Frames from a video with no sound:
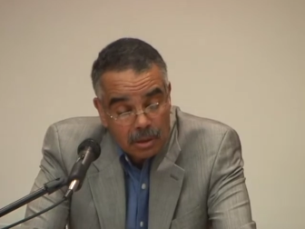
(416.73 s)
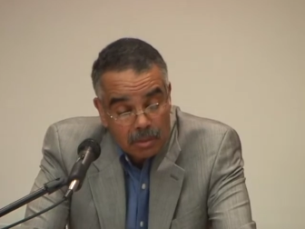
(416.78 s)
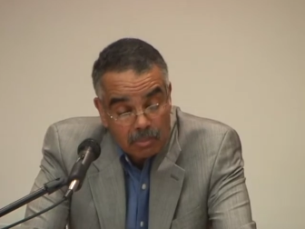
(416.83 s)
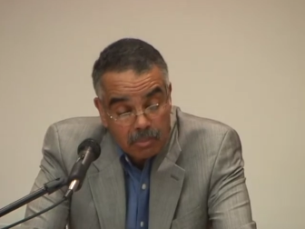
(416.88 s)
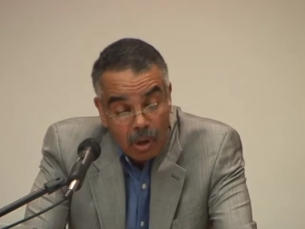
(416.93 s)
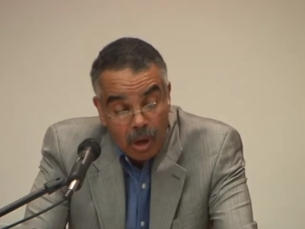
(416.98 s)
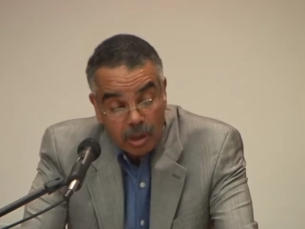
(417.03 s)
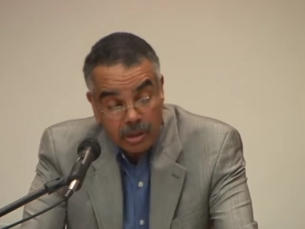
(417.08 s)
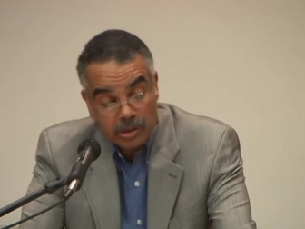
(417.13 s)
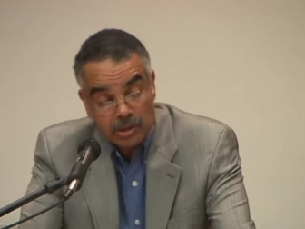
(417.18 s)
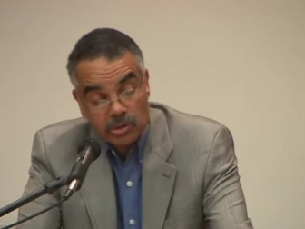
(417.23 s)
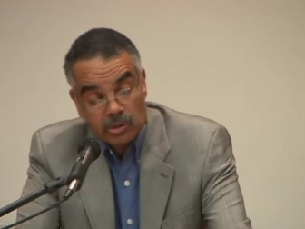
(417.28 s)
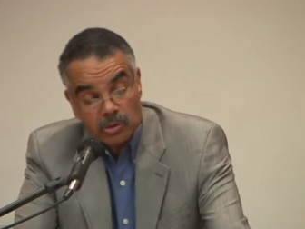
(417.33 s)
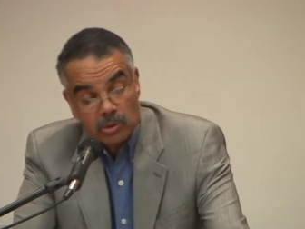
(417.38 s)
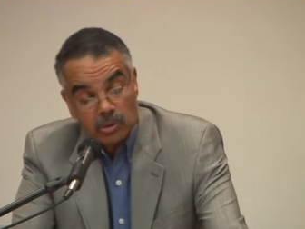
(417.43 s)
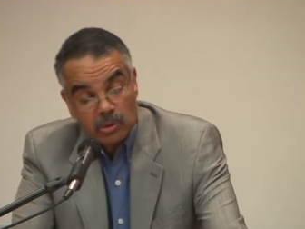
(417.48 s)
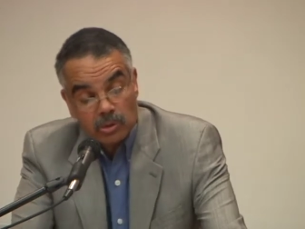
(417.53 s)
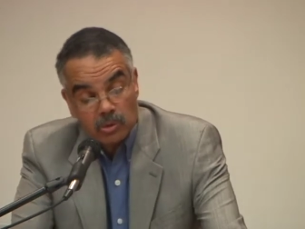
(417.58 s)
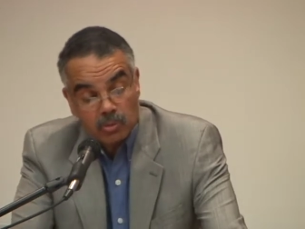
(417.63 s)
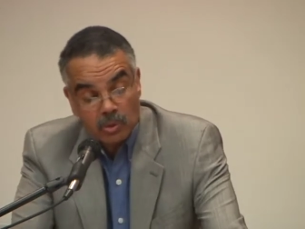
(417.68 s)
Paul, in
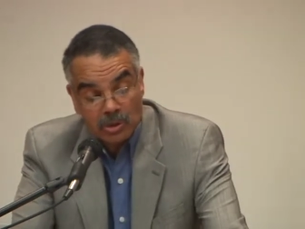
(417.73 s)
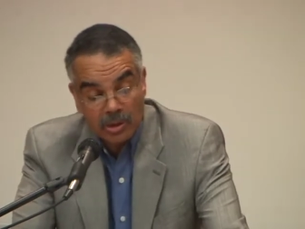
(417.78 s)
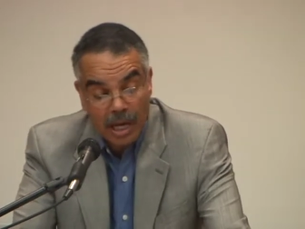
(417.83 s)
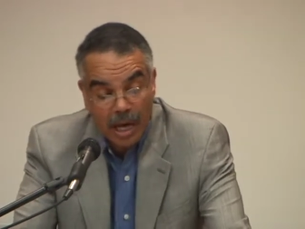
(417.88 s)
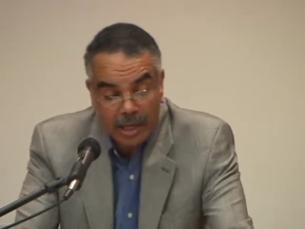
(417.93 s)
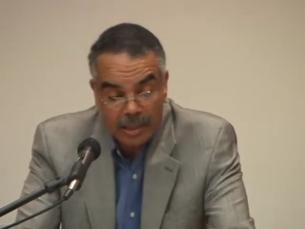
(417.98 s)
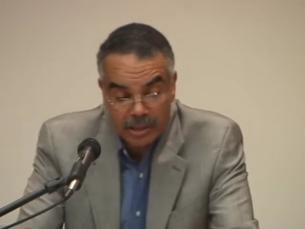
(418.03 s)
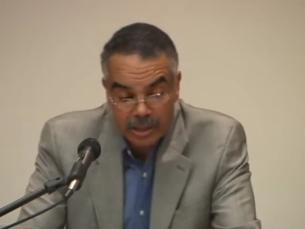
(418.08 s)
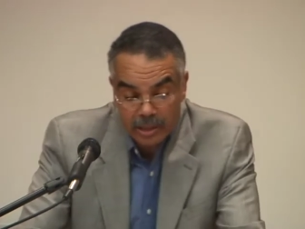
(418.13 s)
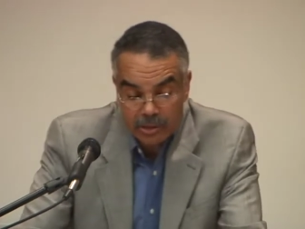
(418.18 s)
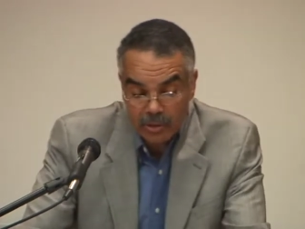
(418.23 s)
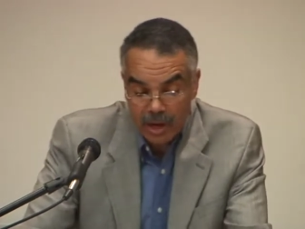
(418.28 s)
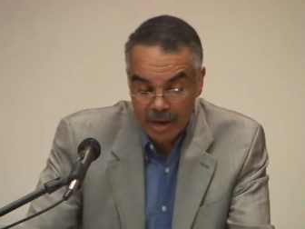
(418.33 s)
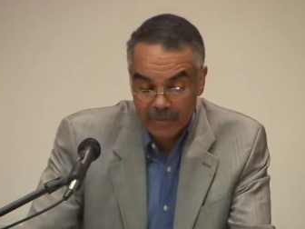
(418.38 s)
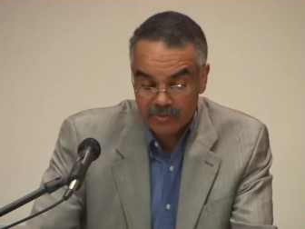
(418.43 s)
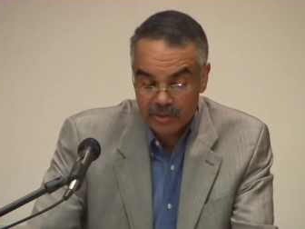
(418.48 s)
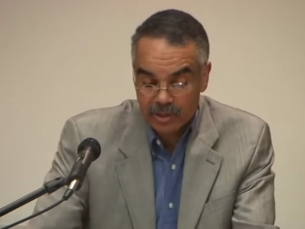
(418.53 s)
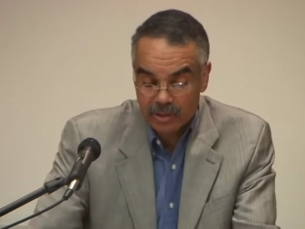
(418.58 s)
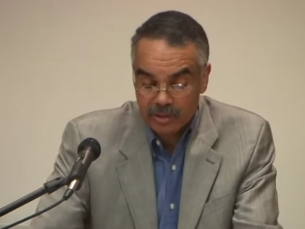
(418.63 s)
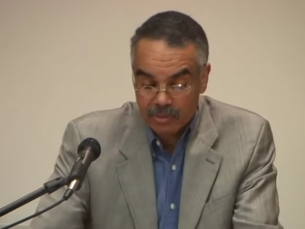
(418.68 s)
truth, was oddly
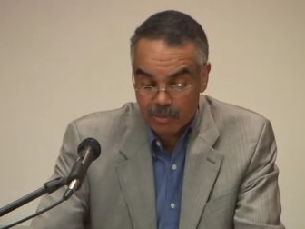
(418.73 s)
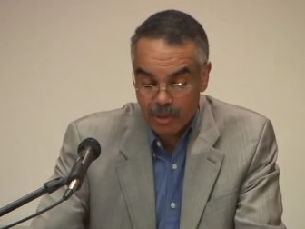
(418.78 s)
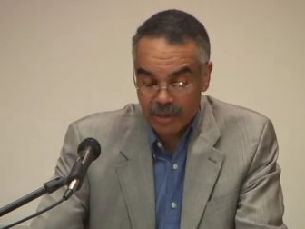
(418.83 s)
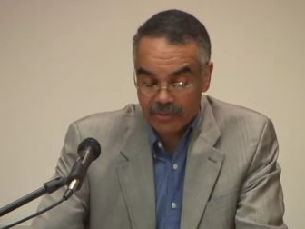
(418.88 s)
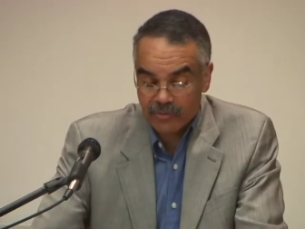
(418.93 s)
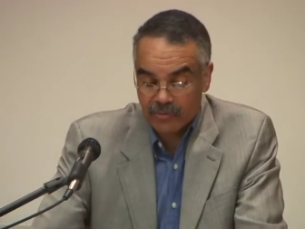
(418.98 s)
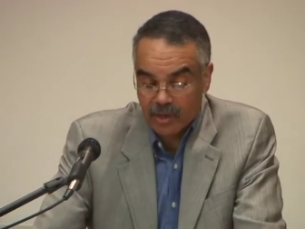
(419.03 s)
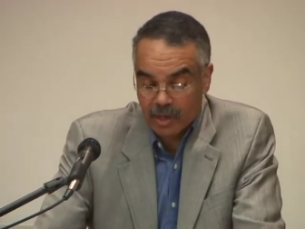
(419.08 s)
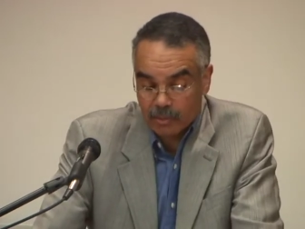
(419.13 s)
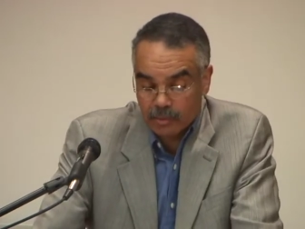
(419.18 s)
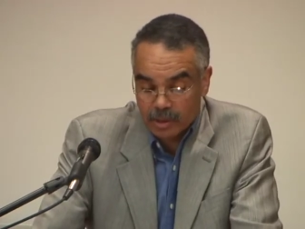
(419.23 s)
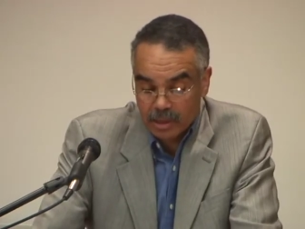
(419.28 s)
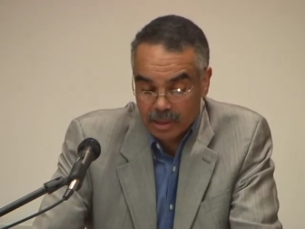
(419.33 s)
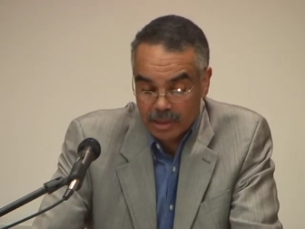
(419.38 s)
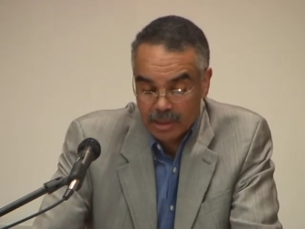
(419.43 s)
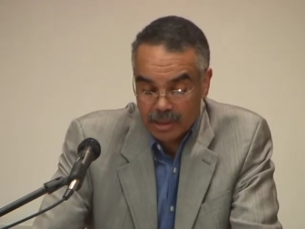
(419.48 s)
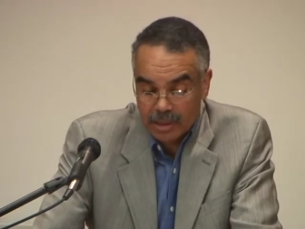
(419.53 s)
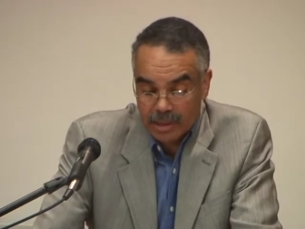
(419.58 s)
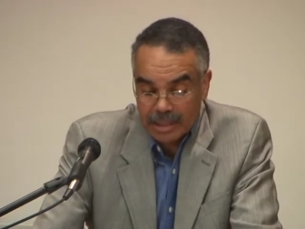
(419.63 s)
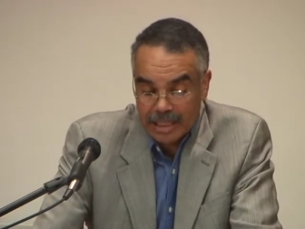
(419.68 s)
grafted to my family,
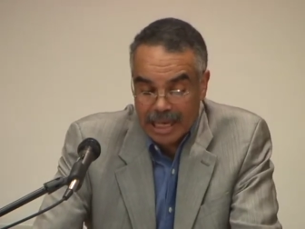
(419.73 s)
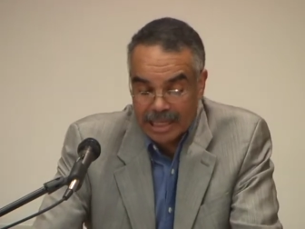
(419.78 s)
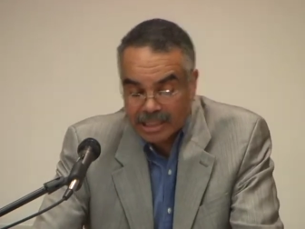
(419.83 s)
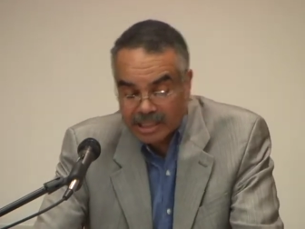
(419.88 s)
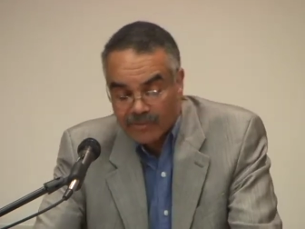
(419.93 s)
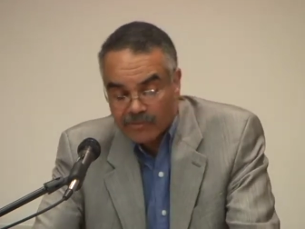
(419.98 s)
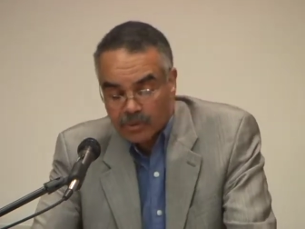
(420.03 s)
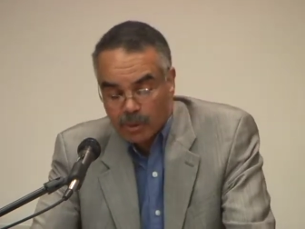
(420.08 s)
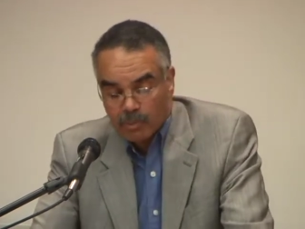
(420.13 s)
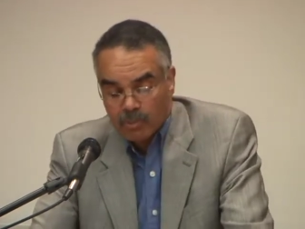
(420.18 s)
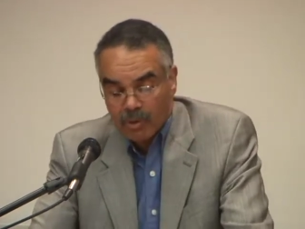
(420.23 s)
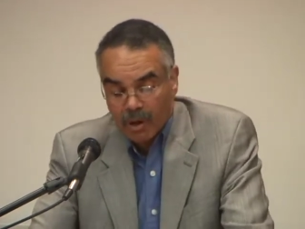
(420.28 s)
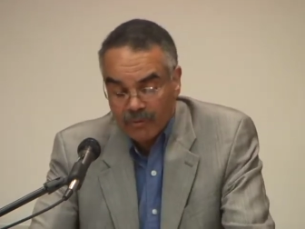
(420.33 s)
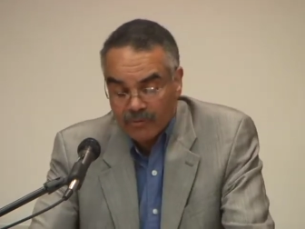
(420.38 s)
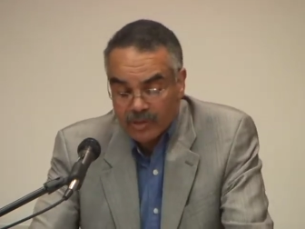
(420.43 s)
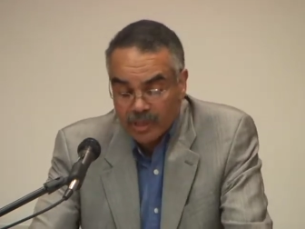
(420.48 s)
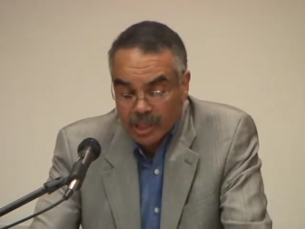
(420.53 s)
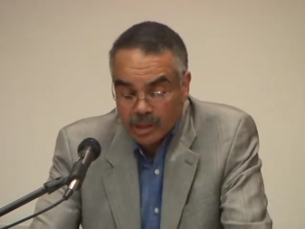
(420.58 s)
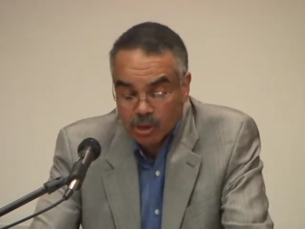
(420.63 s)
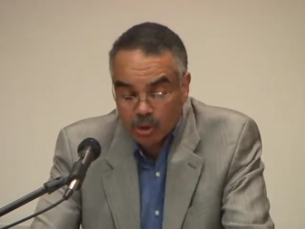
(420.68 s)
as if the
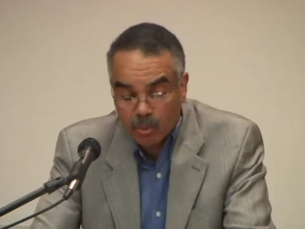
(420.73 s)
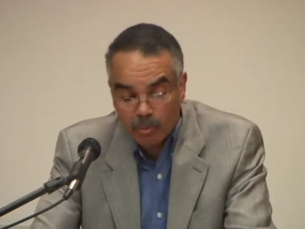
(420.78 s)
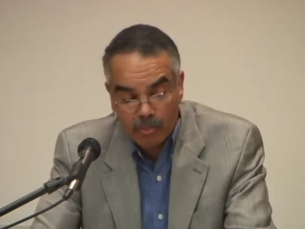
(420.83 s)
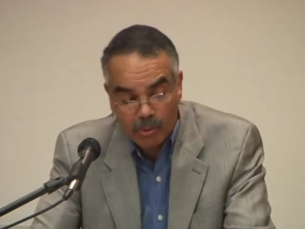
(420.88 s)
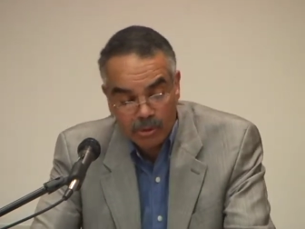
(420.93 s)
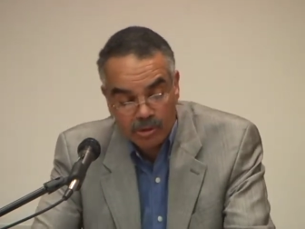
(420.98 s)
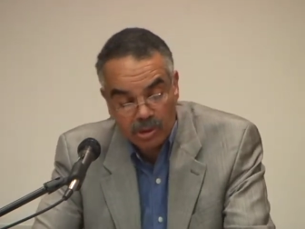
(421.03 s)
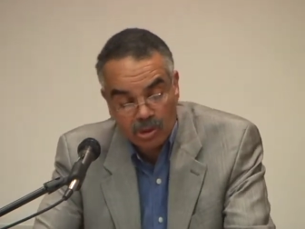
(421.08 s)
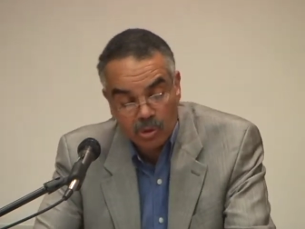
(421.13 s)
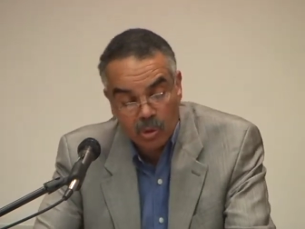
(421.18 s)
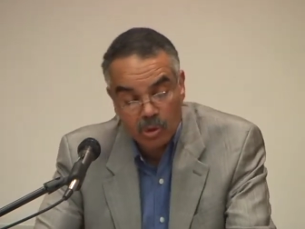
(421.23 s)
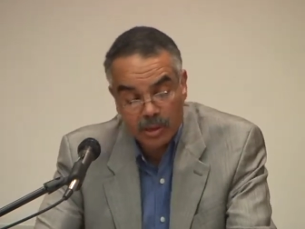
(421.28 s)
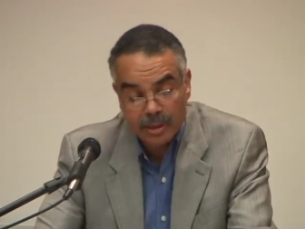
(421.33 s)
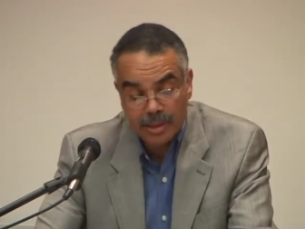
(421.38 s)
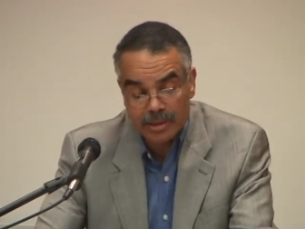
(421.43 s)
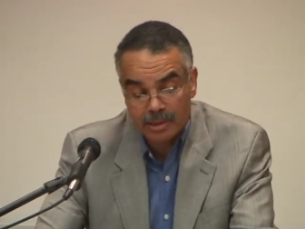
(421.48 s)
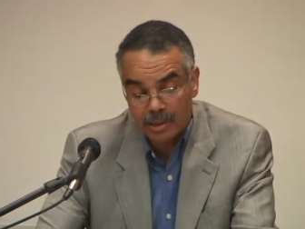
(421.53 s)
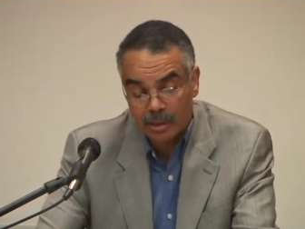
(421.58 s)
providential stork had